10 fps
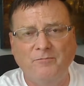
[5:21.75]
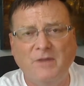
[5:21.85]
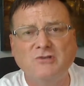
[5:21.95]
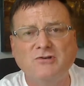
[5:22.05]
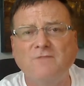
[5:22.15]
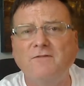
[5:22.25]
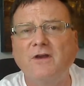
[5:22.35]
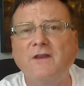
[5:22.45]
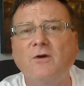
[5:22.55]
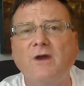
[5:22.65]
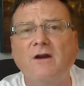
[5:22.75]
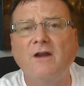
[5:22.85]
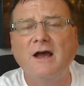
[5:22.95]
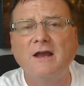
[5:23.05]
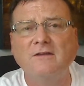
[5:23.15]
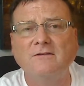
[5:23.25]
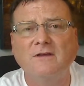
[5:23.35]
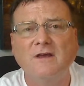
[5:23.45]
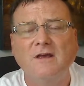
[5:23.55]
Make sure if you're in the Carolinas,